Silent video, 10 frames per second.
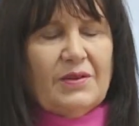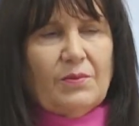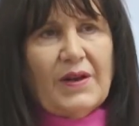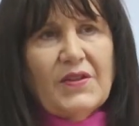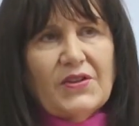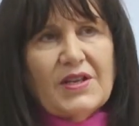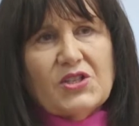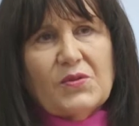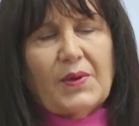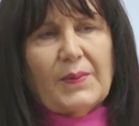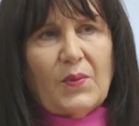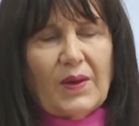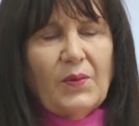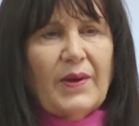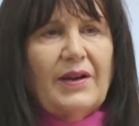One of the things you're probably
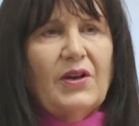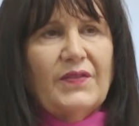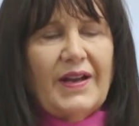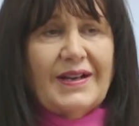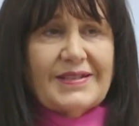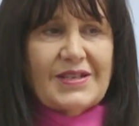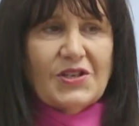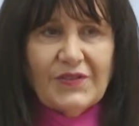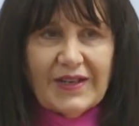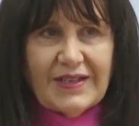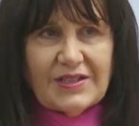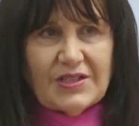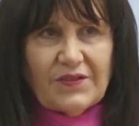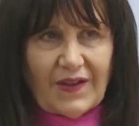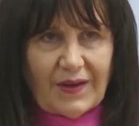well aware of now is that you need to
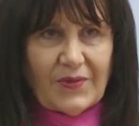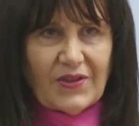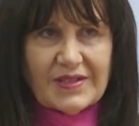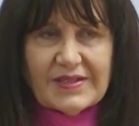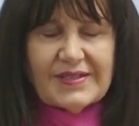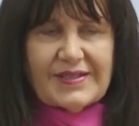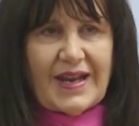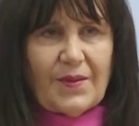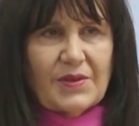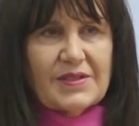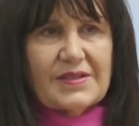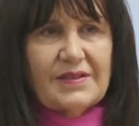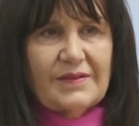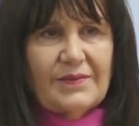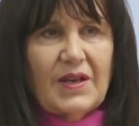develop thesis statements
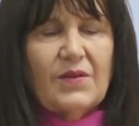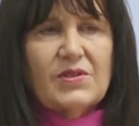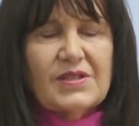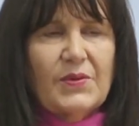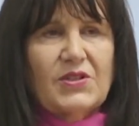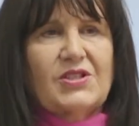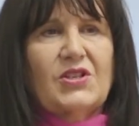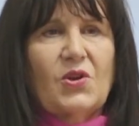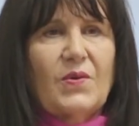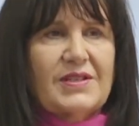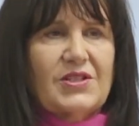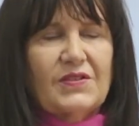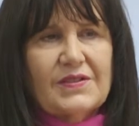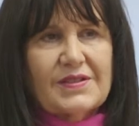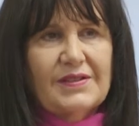in response to the
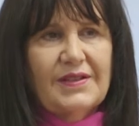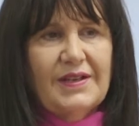questions.